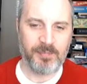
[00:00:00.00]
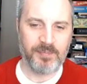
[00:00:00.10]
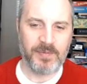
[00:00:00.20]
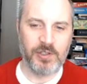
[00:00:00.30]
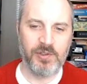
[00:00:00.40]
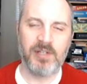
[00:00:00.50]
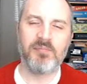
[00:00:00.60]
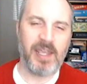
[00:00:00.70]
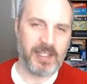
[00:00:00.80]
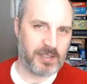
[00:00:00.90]
you didn't
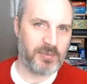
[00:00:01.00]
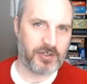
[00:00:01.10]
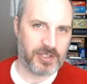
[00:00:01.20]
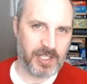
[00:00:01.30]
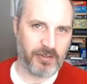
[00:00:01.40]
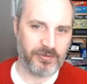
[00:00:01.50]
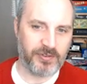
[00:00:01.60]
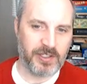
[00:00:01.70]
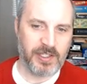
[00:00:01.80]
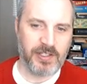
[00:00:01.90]
make them yourself.
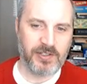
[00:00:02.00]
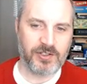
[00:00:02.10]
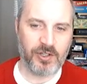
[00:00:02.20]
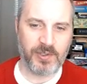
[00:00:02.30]
So